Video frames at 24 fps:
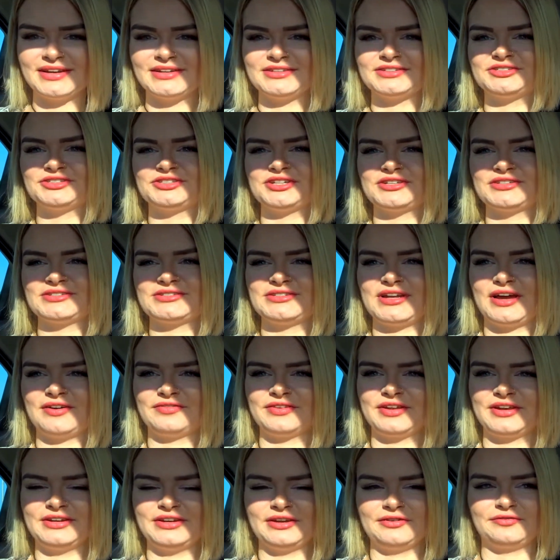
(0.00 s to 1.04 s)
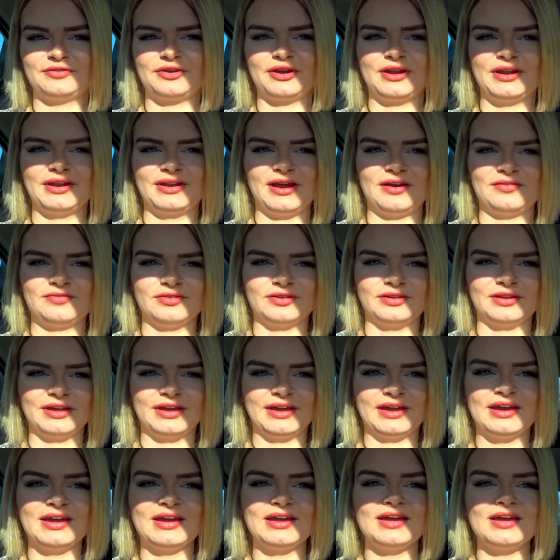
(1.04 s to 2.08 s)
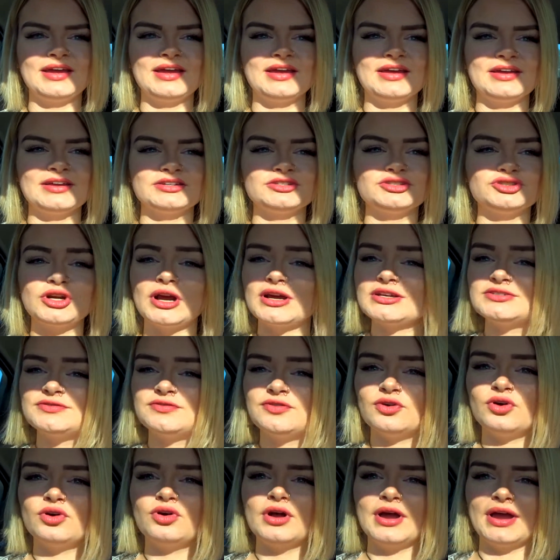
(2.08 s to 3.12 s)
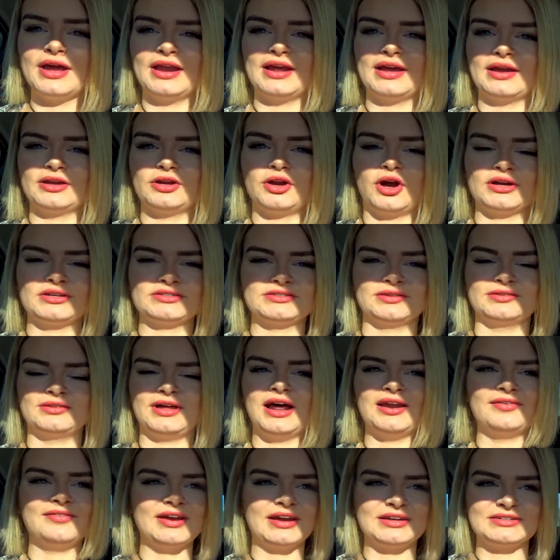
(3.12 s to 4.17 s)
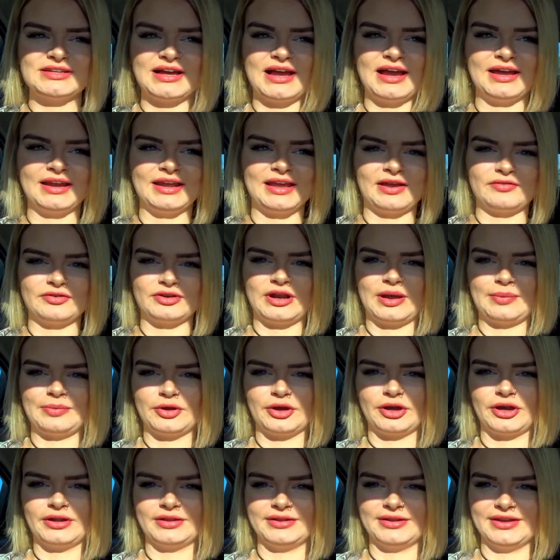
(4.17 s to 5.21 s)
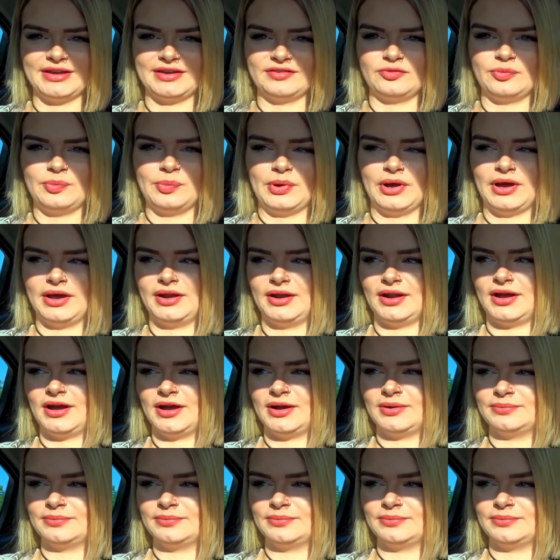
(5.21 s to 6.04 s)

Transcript: it's just definitely different and definitely stressful, and it can cause a lot of anxiety every time they're gonna leave. But